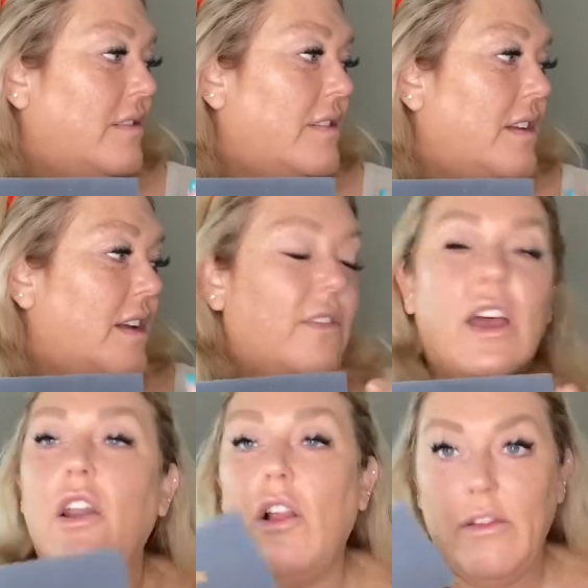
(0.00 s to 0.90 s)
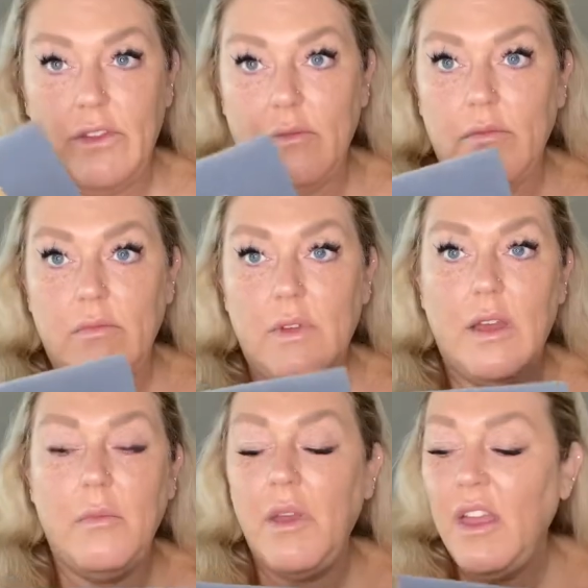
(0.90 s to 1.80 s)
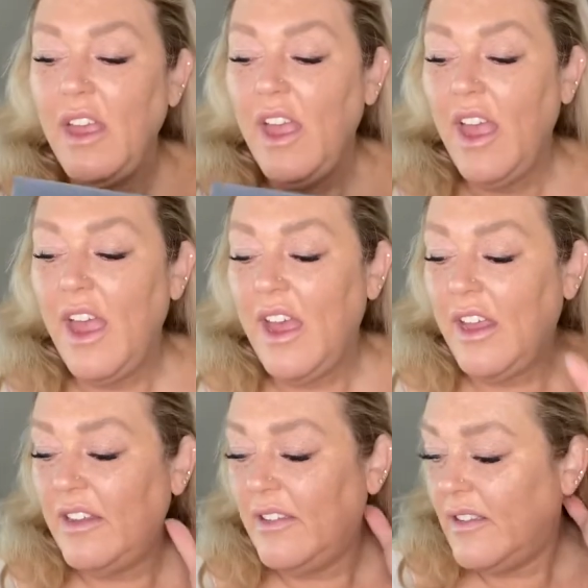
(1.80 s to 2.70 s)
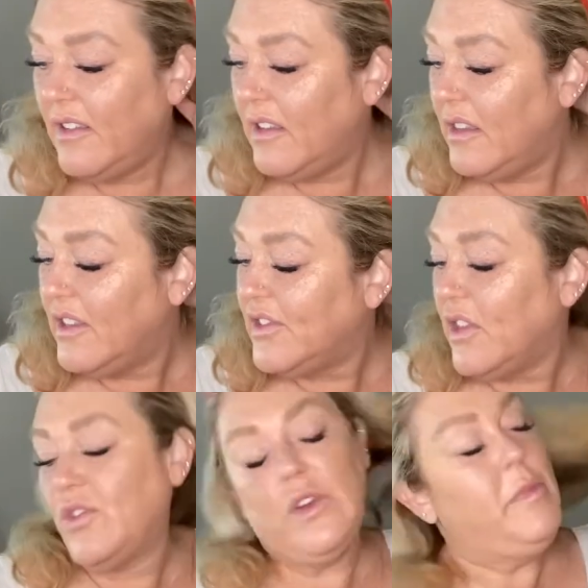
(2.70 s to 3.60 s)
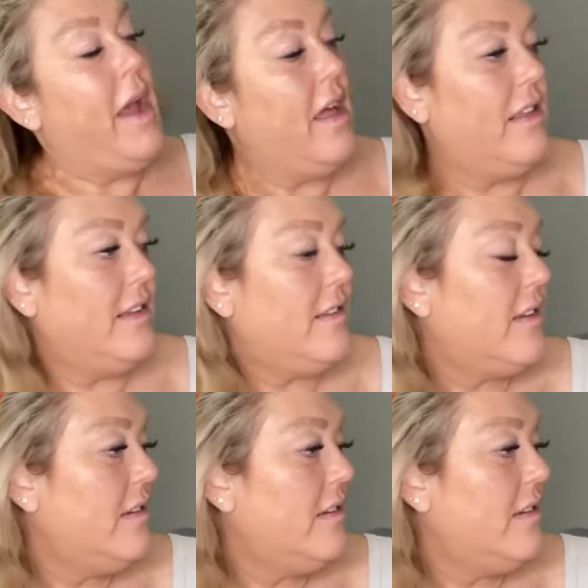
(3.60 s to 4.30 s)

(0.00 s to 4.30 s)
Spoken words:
I've got all of them, and the Sultry palette,